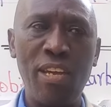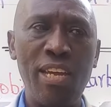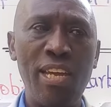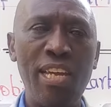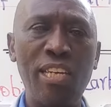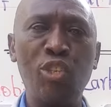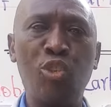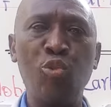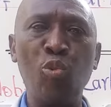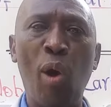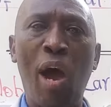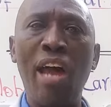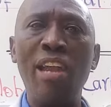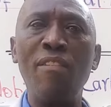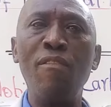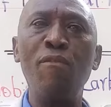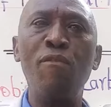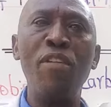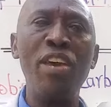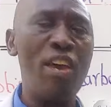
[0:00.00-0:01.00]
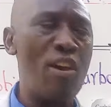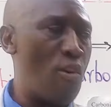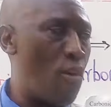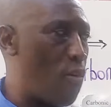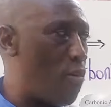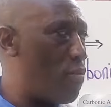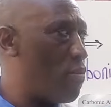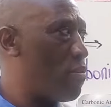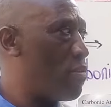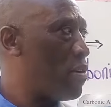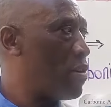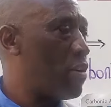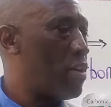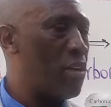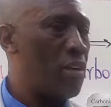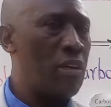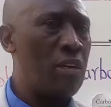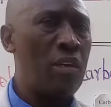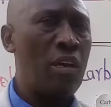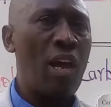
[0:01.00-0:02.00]
is to unveil
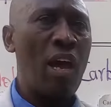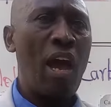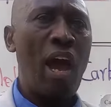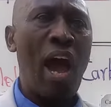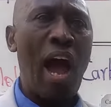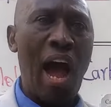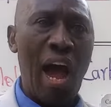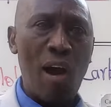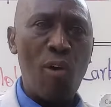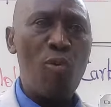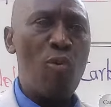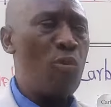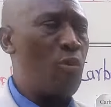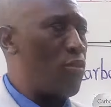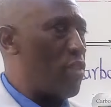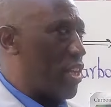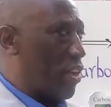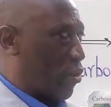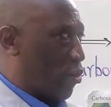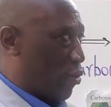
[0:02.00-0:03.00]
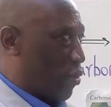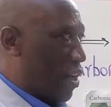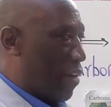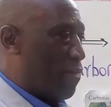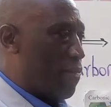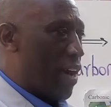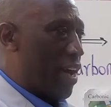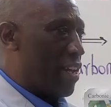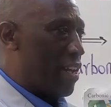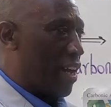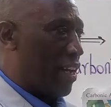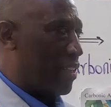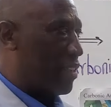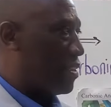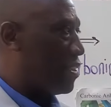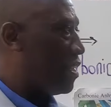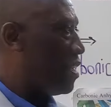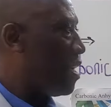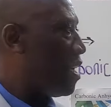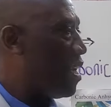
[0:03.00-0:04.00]
how the coronavirus
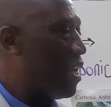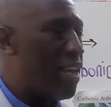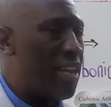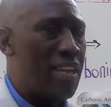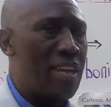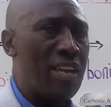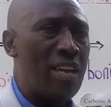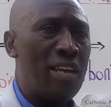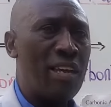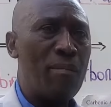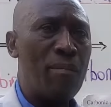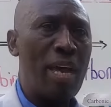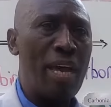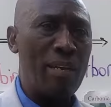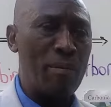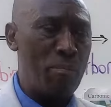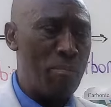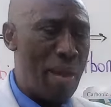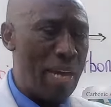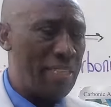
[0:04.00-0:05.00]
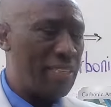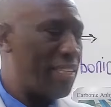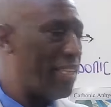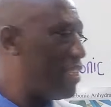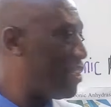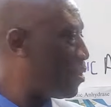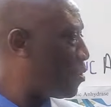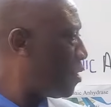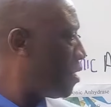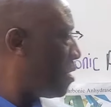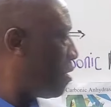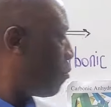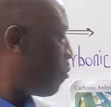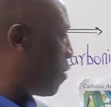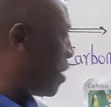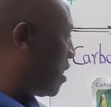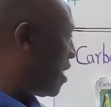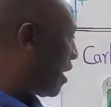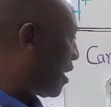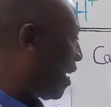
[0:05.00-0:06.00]
messes
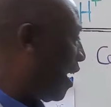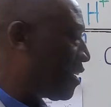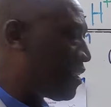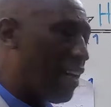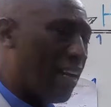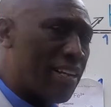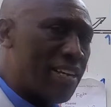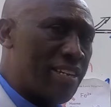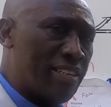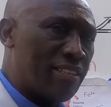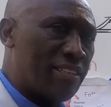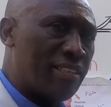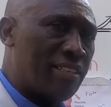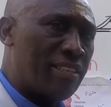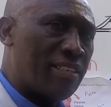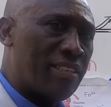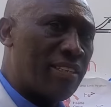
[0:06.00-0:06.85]
with the catalyst,